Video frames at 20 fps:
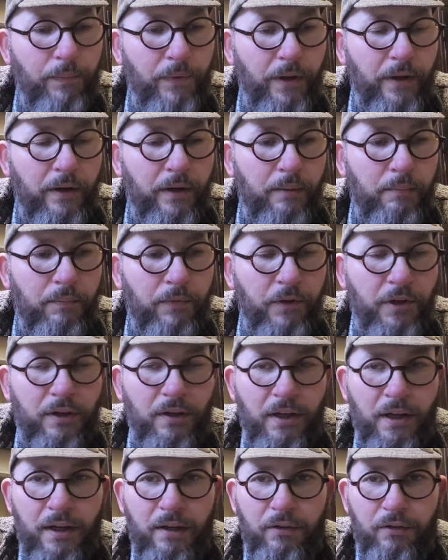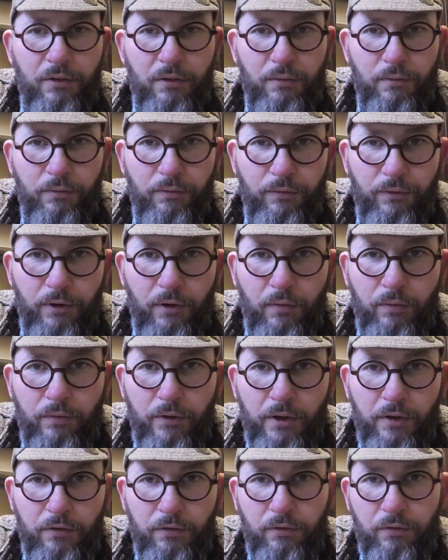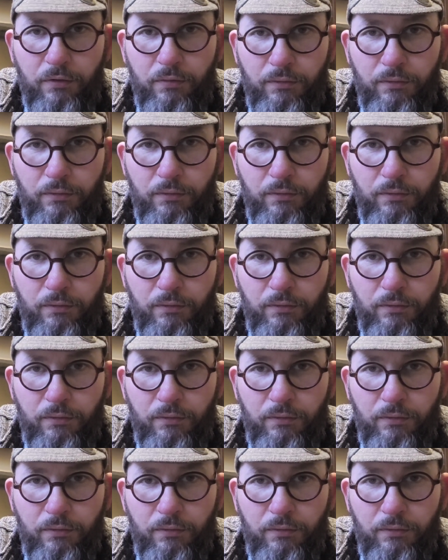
The adhesive on this